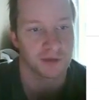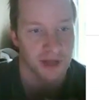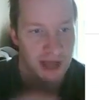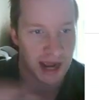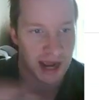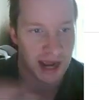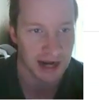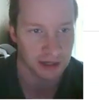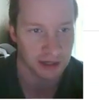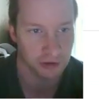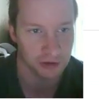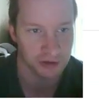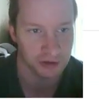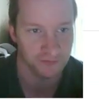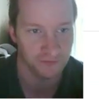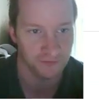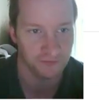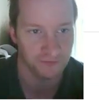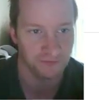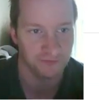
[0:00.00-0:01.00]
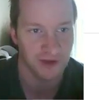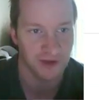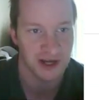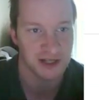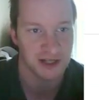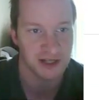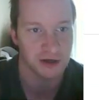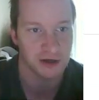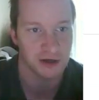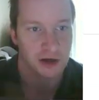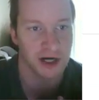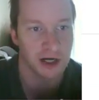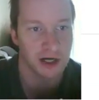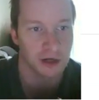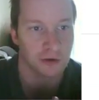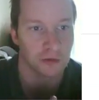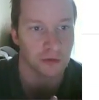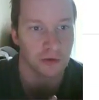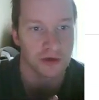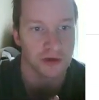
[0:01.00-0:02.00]
the actor's face on
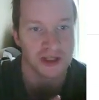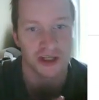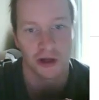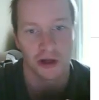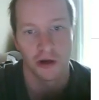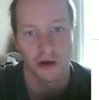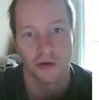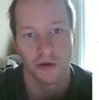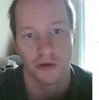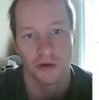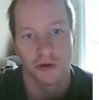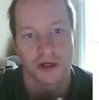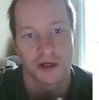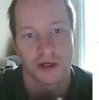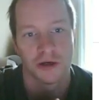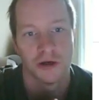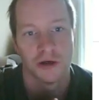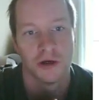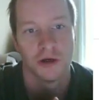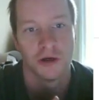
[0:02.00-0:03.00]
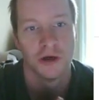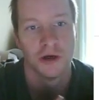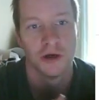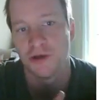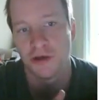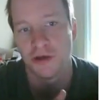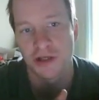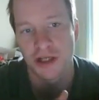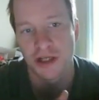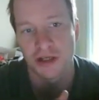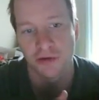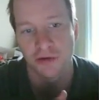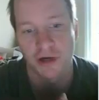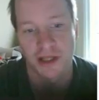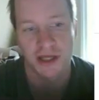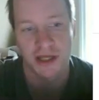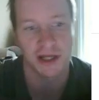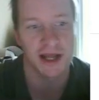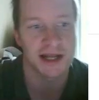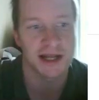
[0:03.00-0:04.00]
there or slogan team uses or
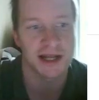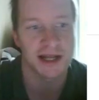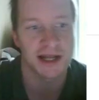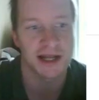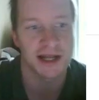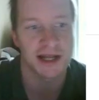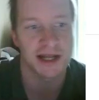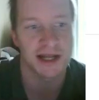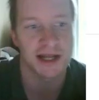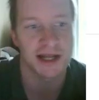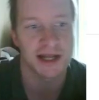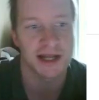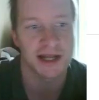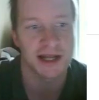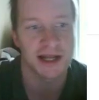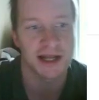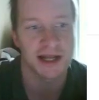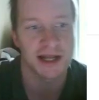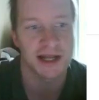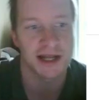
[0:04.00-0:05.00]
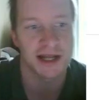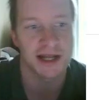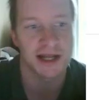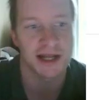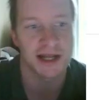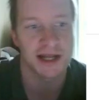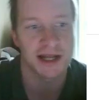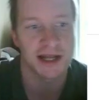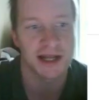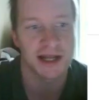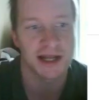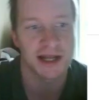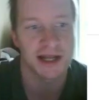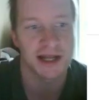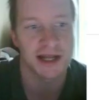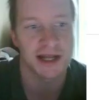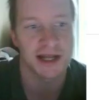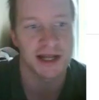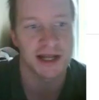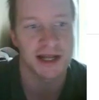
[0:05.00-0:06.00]
anything like that. You want to steer clear.
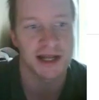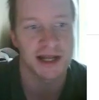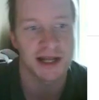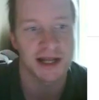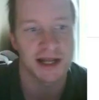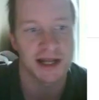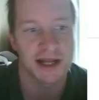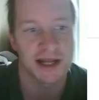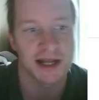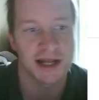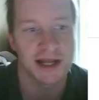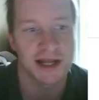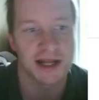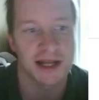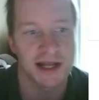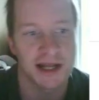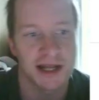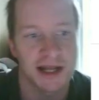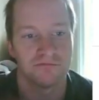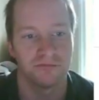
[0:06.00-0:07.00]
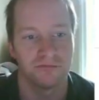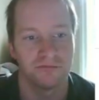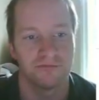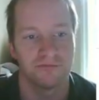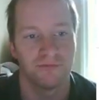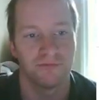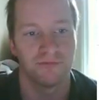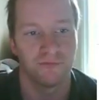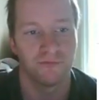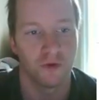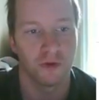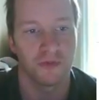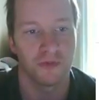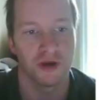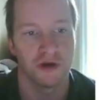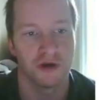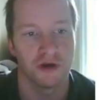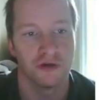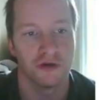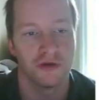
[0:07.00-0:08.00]
It has to come from
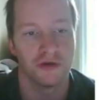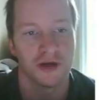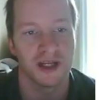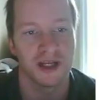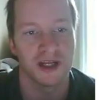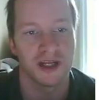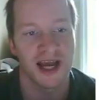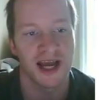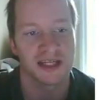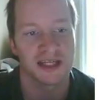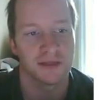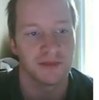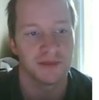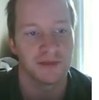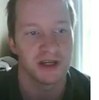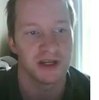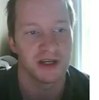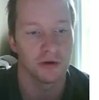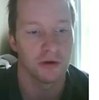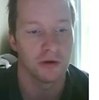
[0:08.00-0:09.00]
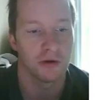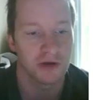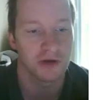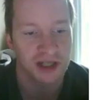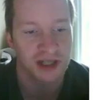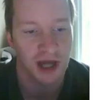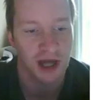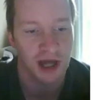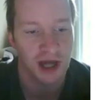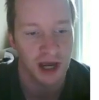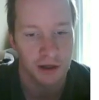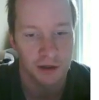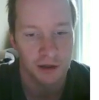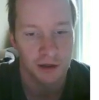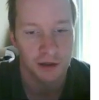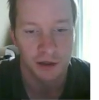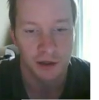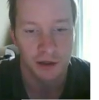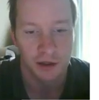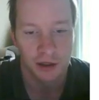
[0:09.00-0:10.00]
you. It has to be your own design.
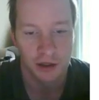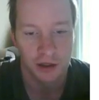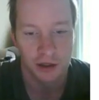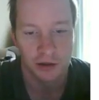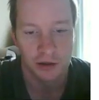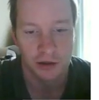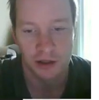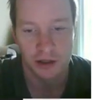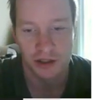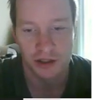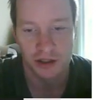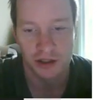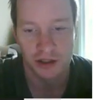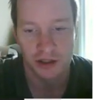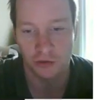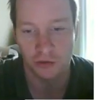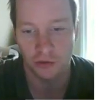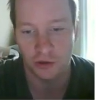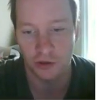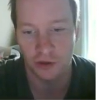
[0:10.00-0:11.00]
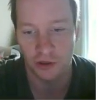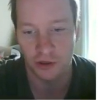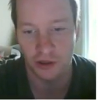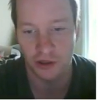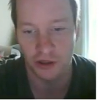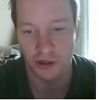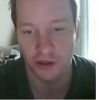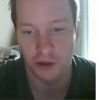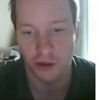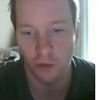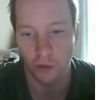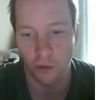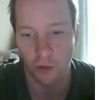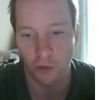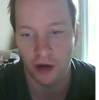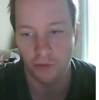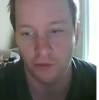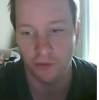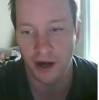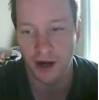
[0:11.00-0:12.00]
So you can
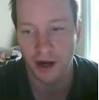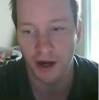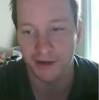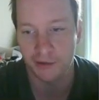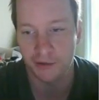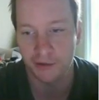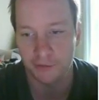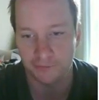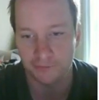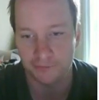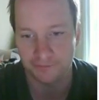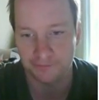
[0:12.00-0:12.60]
walk right here,